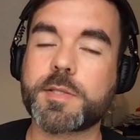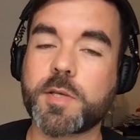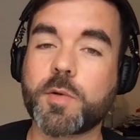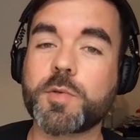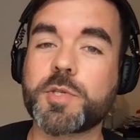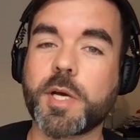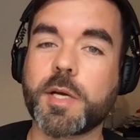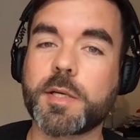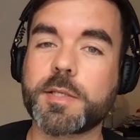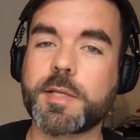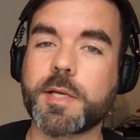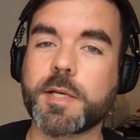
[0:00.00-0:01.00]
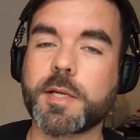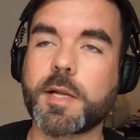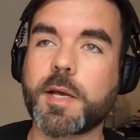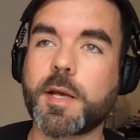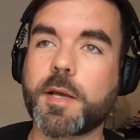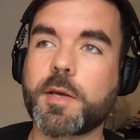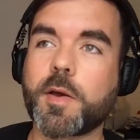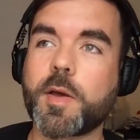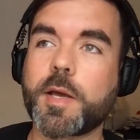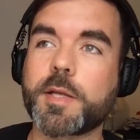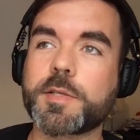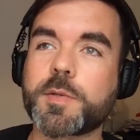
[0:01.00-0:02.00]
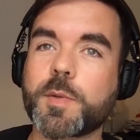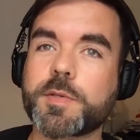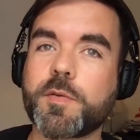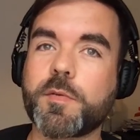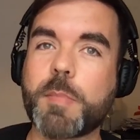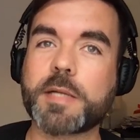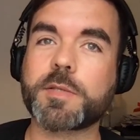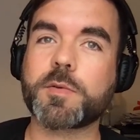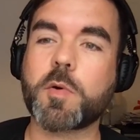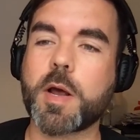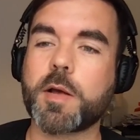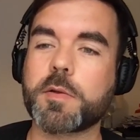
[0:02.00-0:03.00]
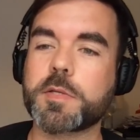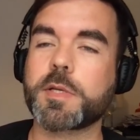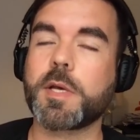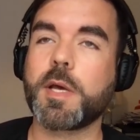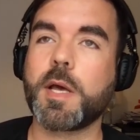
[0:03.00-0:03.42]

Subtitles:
soldier, isn't it? Like going into a sort of battleground,